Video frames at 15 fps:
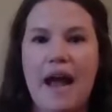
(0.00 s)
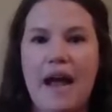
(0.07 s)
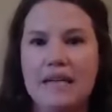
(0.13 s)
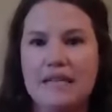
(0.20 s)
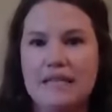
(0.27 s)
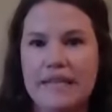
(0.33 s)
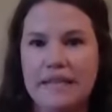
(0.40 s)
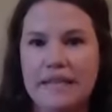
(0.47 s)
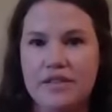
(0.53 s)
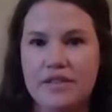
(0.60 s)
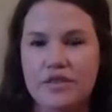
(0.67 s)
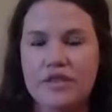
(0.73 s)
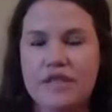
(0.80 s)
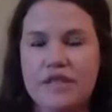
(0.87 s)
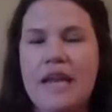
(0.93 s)
as
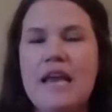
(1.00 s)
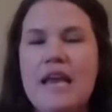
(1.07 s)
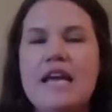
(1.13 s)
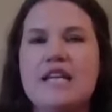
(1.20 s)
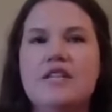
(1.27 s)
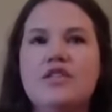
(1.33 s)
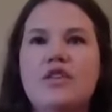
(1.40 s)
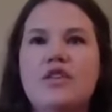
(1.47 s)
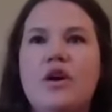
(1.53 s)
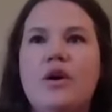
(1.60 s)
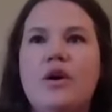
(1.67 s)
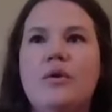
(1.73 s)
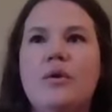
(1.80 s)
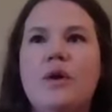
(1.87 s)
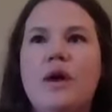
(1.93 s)
dancers? And
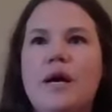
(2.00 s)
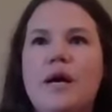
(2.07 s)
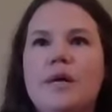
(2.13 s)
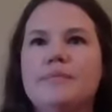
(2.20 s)
so